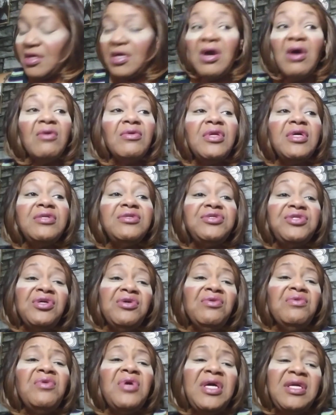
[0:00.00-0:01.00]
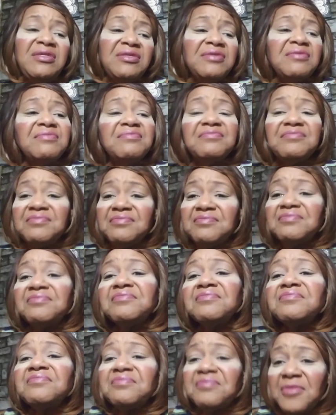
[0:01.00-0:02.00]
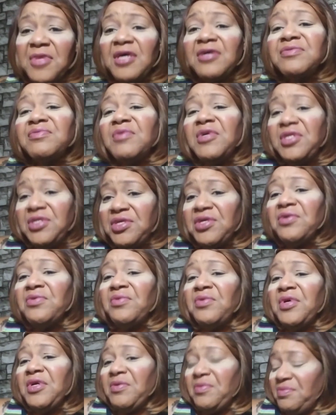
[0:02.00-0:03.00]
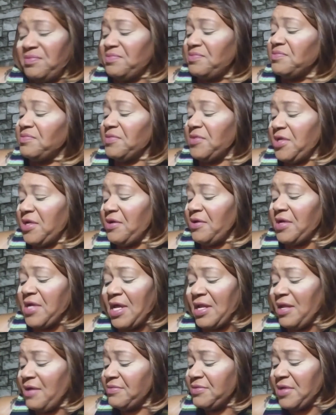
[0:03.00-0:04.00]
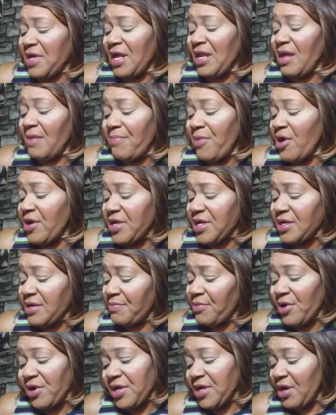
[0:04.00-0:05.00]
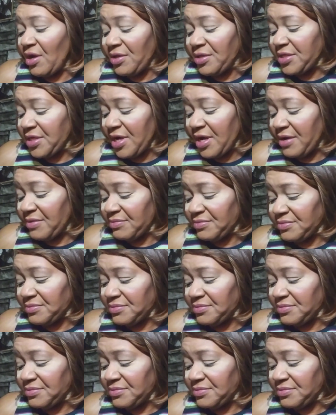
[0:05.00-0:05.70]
gonna do it because we do it, you know. And I love I love partying. I party all the time.